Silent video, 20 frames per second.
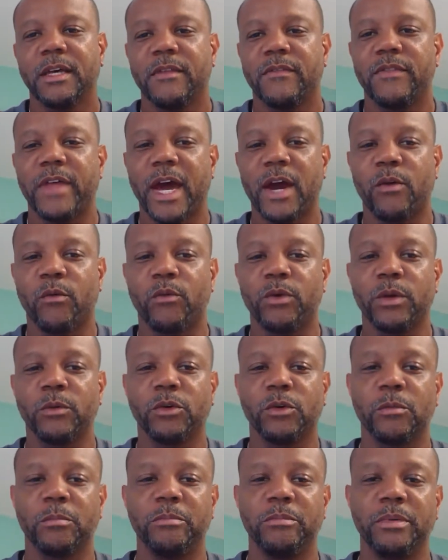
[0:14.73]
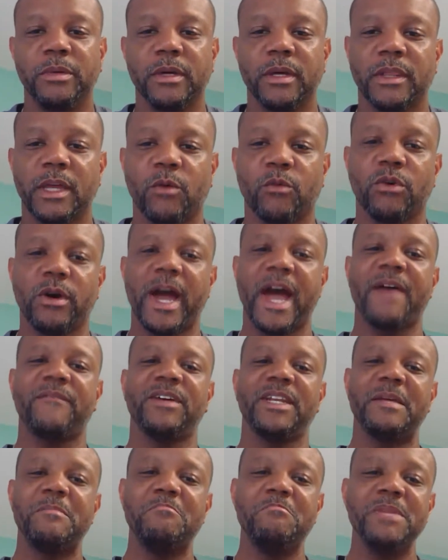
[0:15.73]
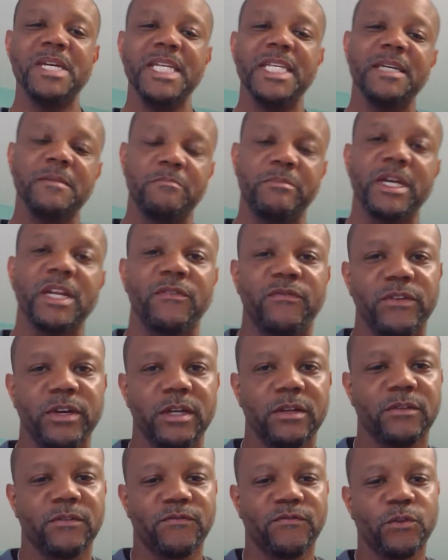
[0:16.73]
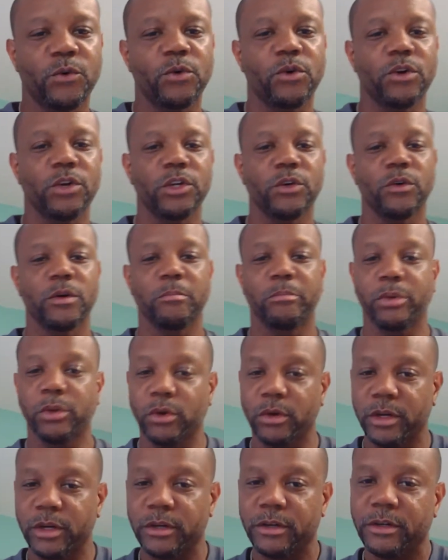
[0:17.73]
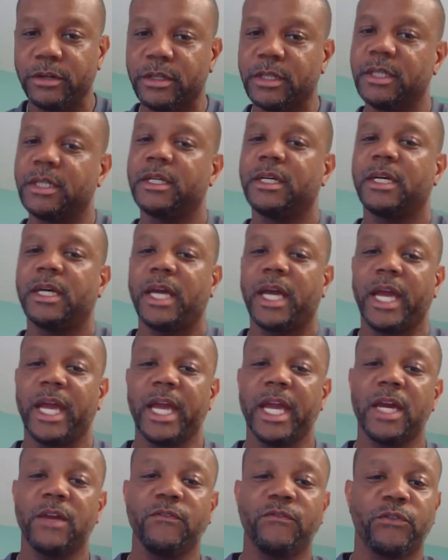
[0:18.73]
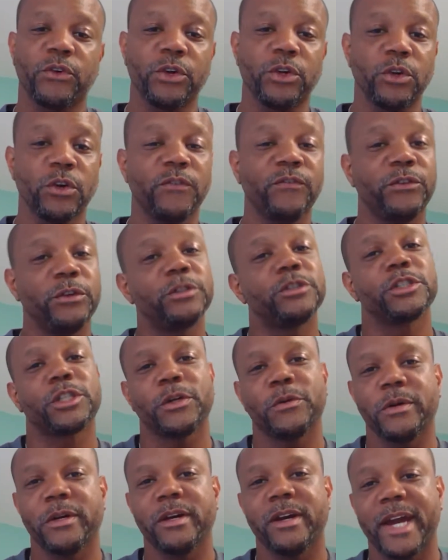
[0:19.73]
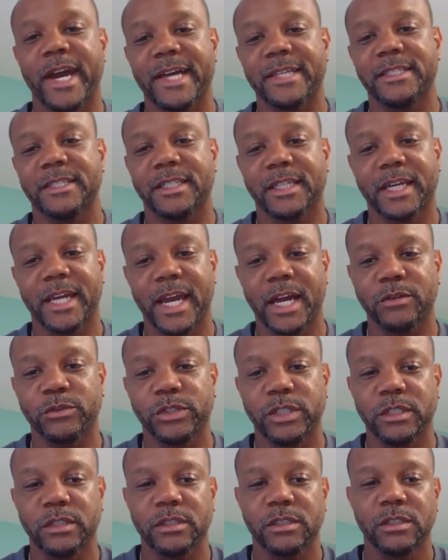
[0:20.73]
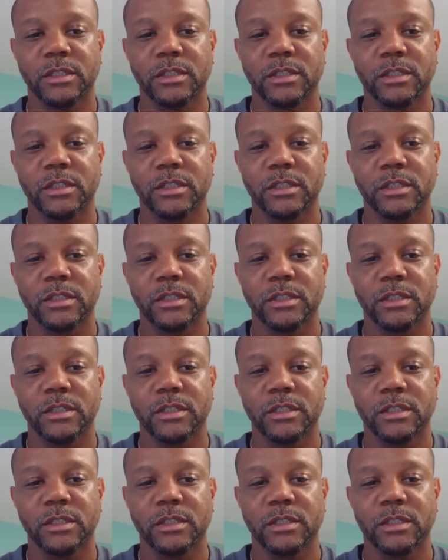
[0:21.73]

that will have an immediate benefit for your employer and for your future career as an accountant.